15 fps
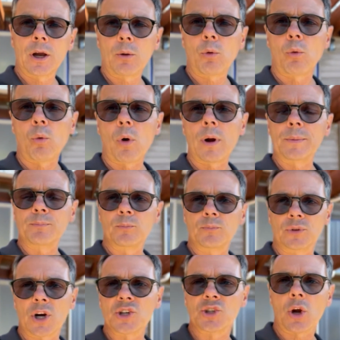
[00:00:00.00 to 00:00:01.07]
We'll
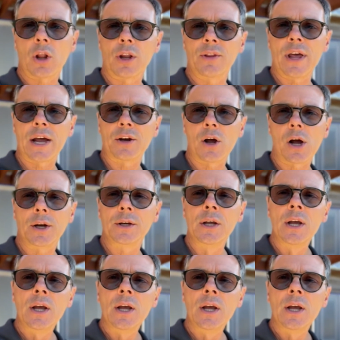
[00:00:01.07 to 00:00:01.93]
brush all of that on,